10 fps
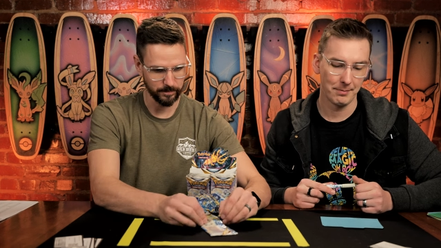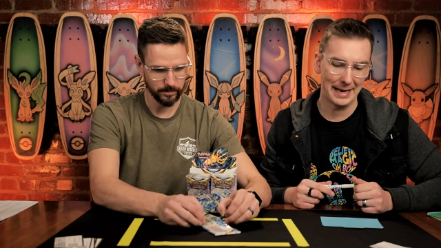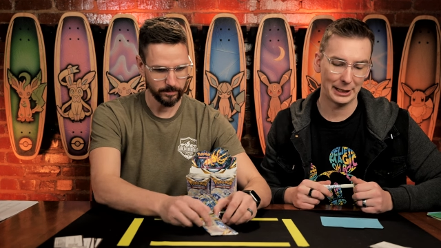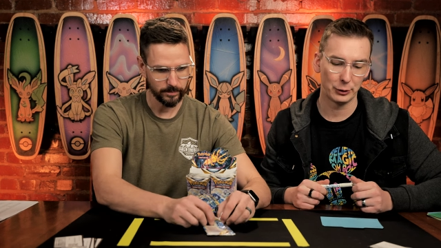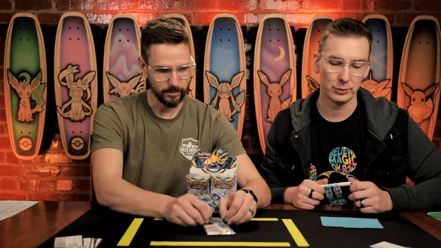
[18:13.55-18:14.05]

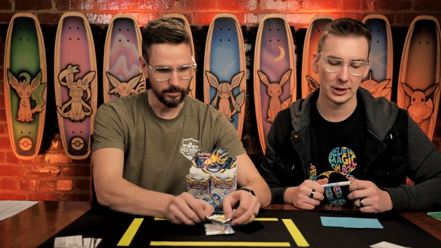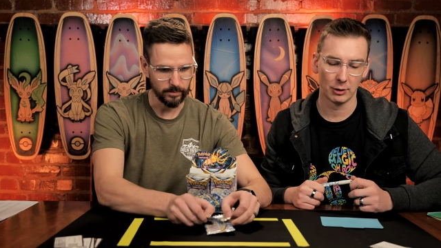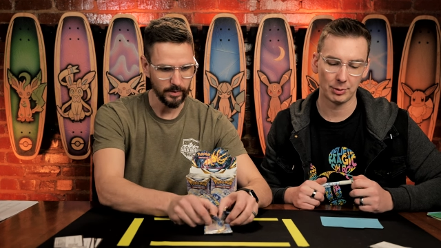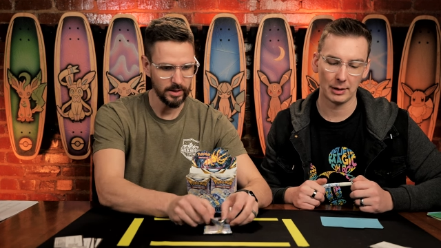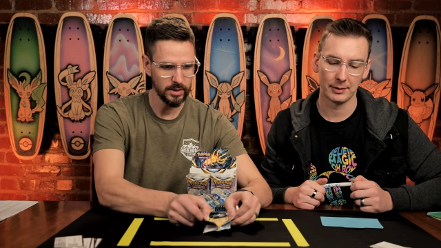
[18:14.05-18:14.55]

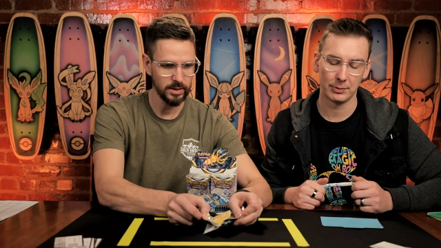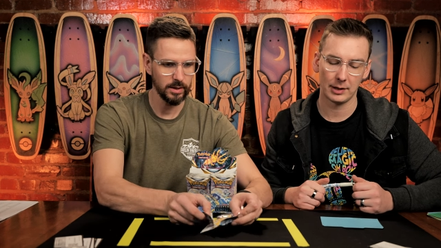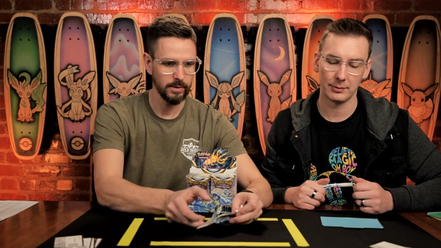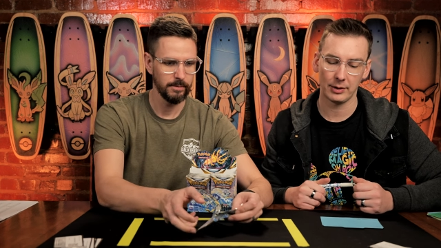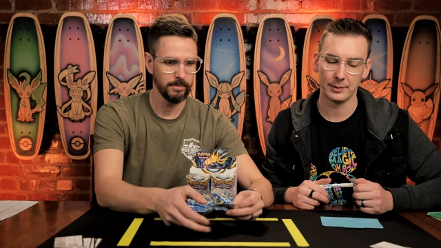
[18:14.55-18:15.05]
Speaker 1: Nanaguzo probably
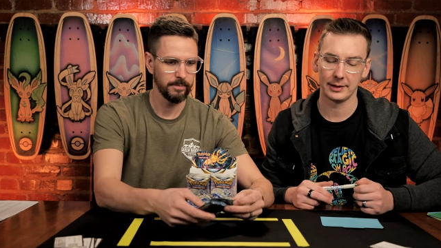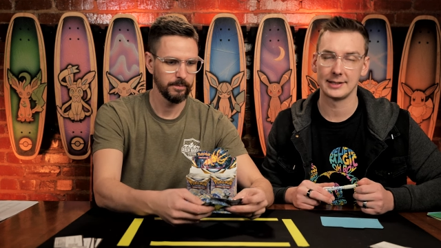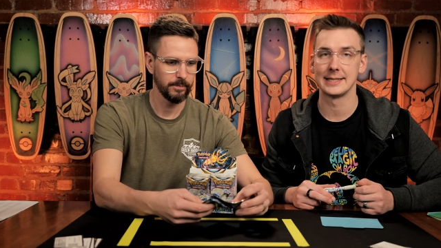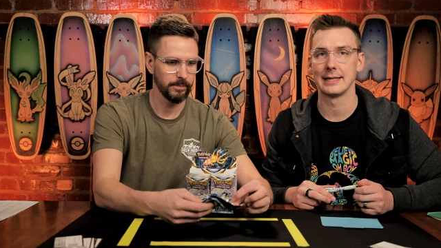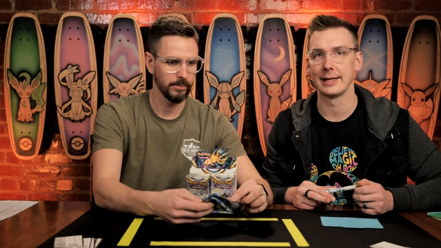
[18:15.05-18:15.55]
probably
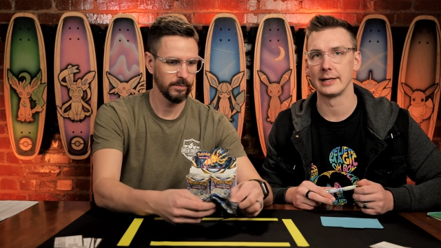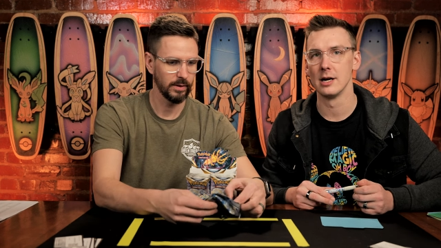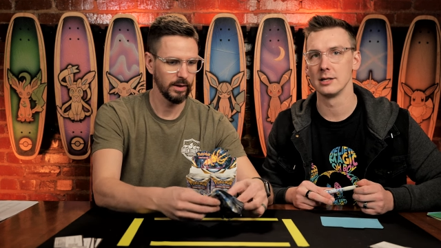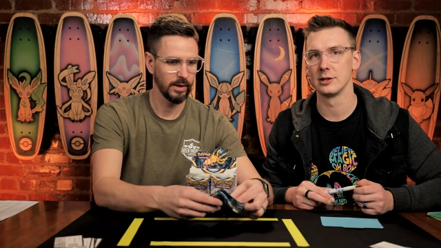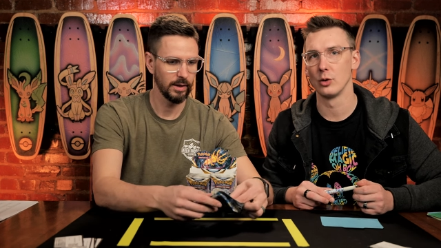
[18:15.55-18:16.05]
sends out like
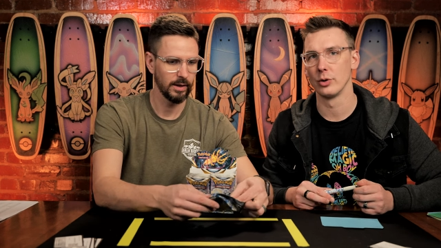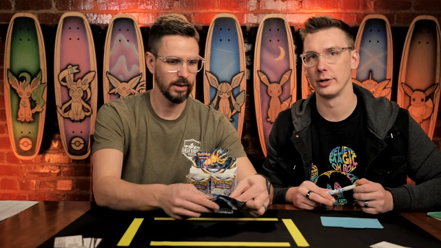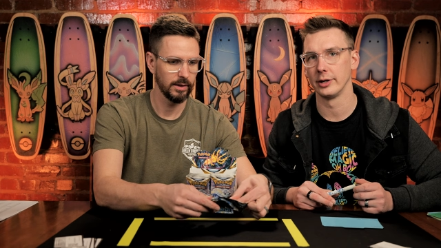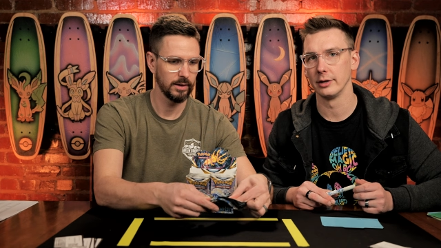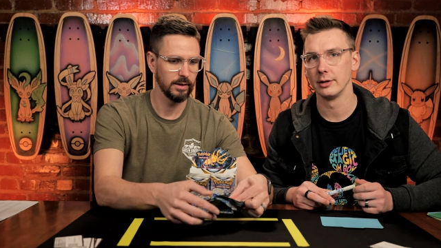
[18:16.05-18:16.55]

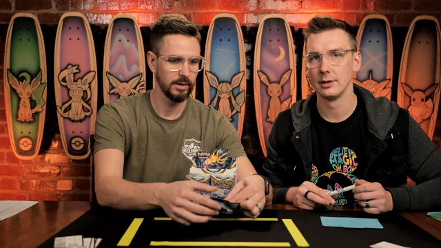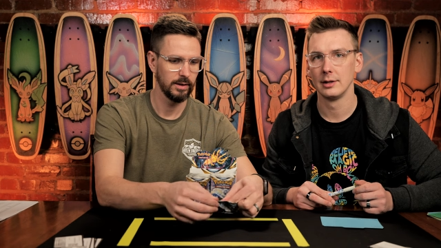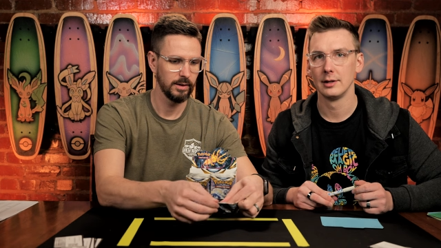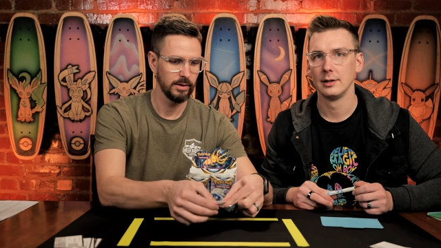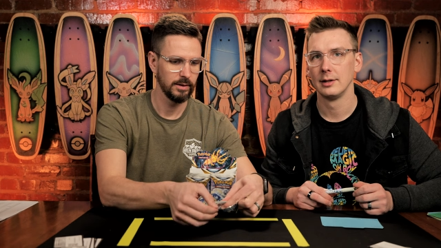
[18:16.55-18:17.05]
Guzzlord
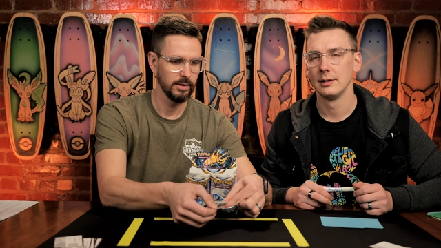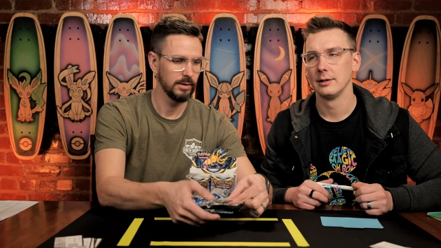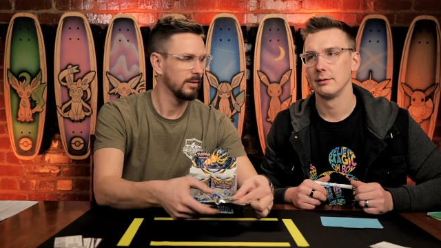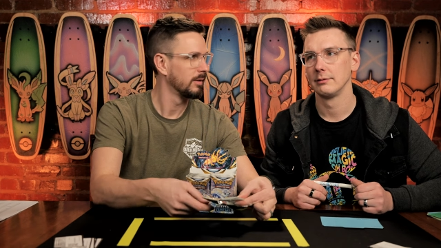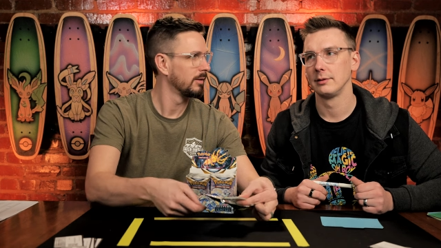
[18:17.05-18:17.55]

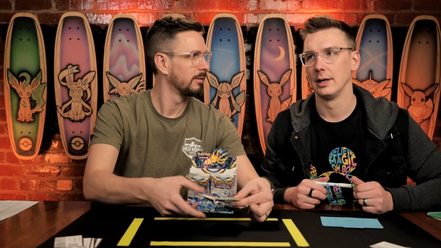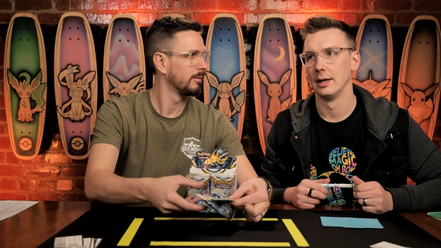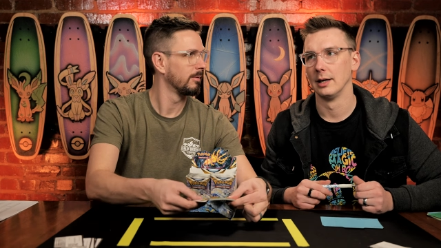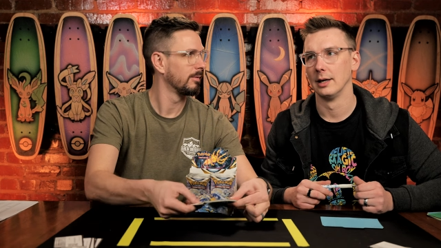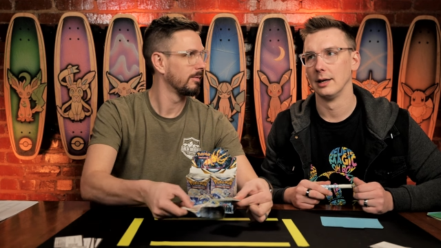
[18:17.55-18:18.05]
or
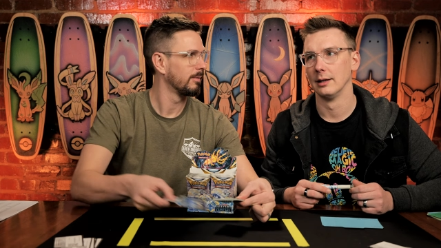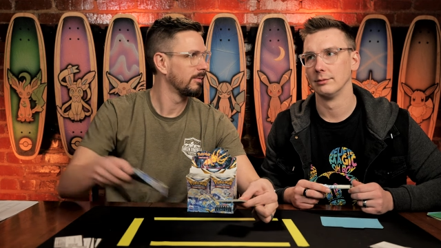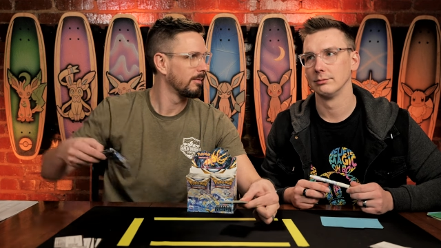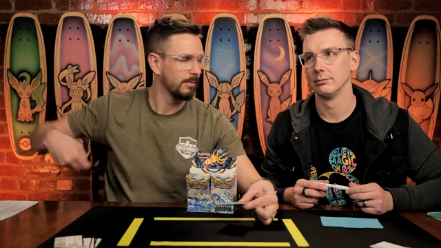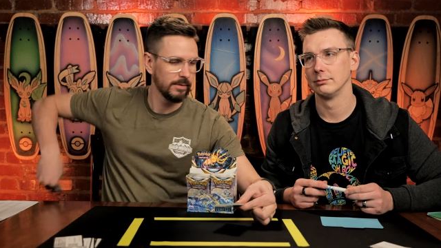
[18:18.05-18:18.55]
uh,
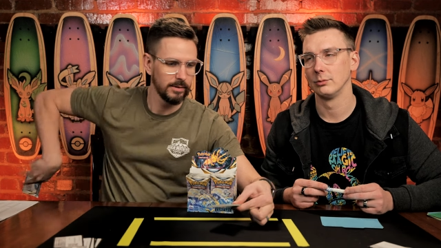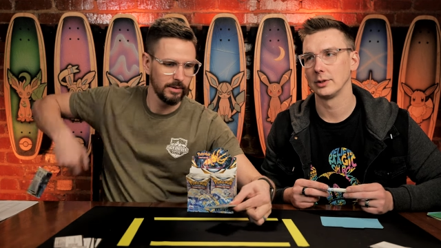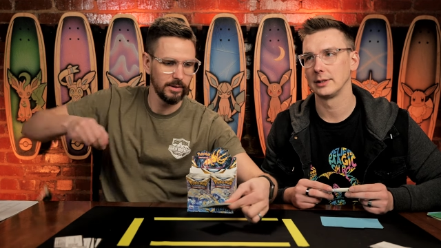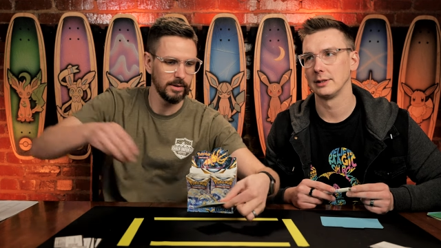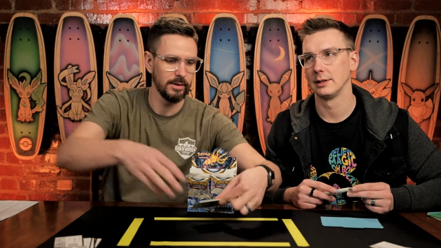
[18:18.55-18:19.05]

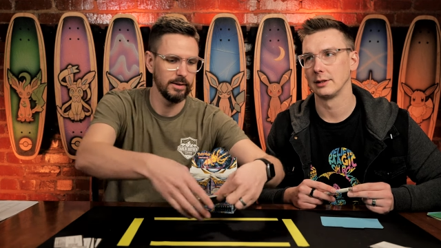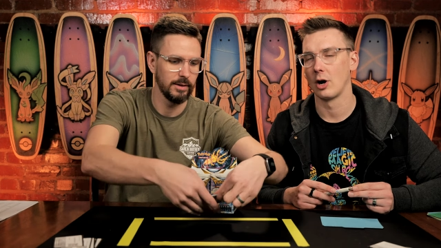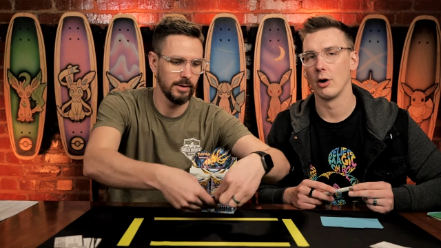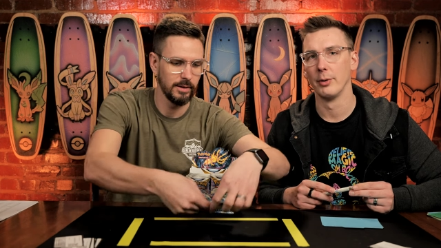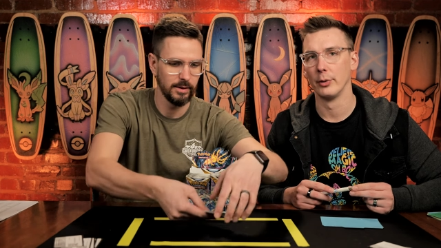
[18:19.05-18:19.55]
what's the
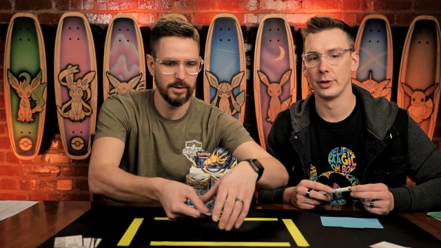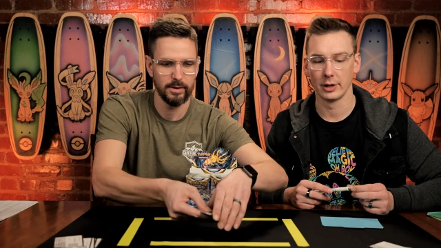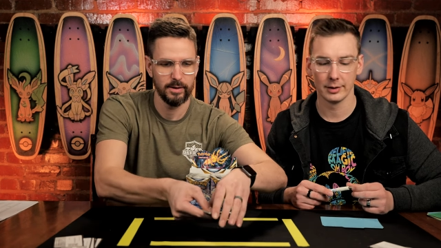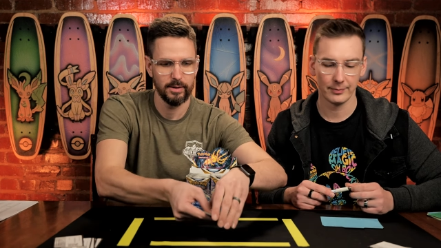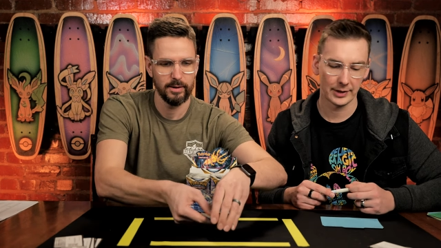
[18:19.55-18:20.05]

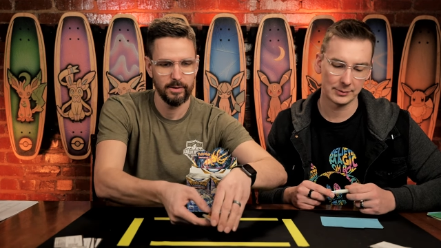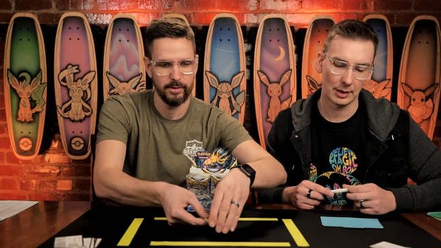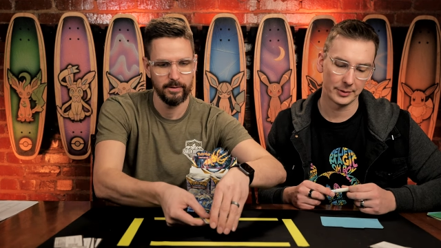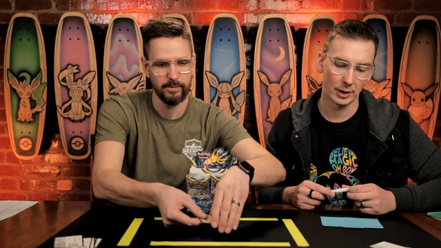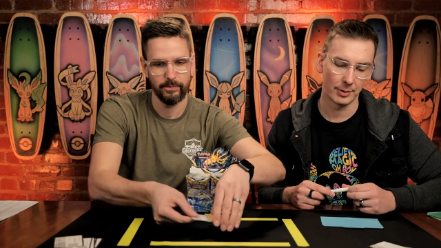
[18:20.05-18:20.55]
Garbodor? That's
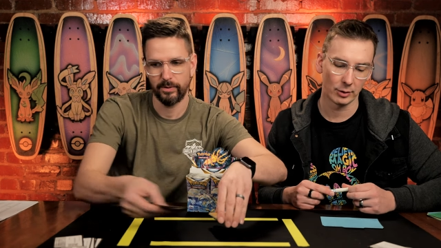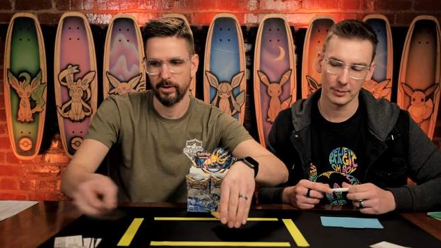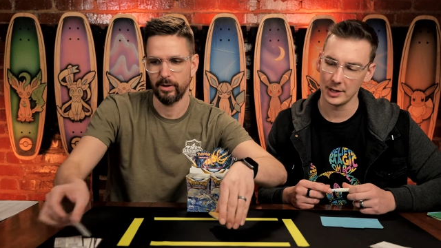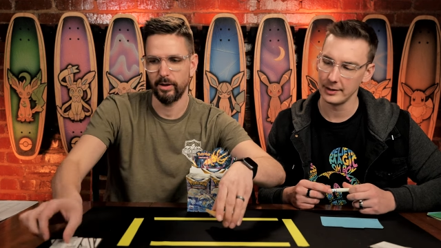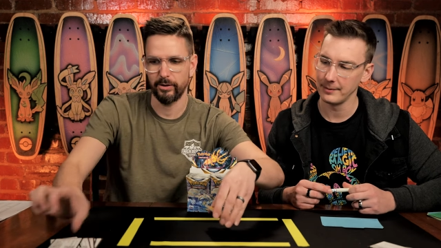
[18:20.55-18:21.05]
probably your
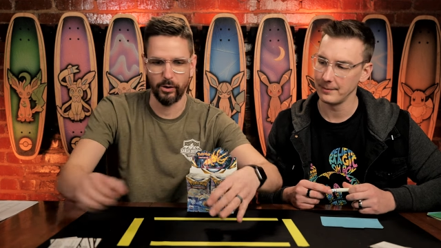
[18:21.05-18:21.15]
Pokemon.